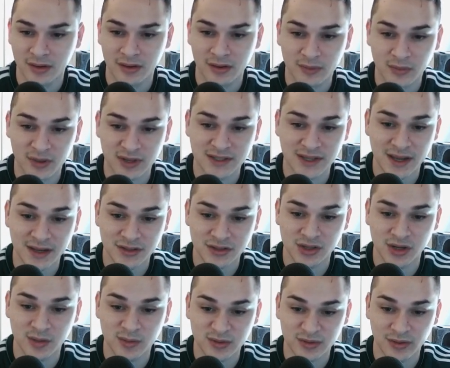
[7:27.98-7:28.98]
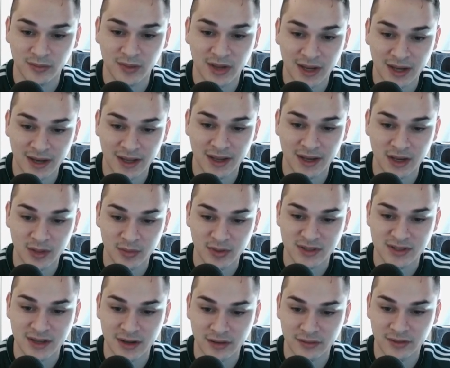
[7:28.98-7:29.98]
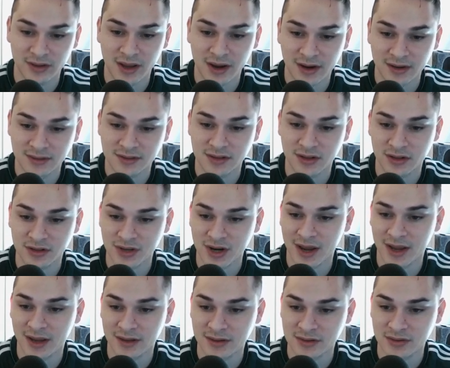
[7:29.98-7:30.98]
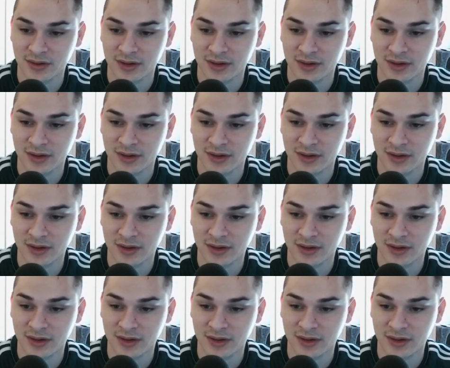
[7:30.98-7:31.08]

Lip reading: percent troops from getting any percent over there. So the dragons will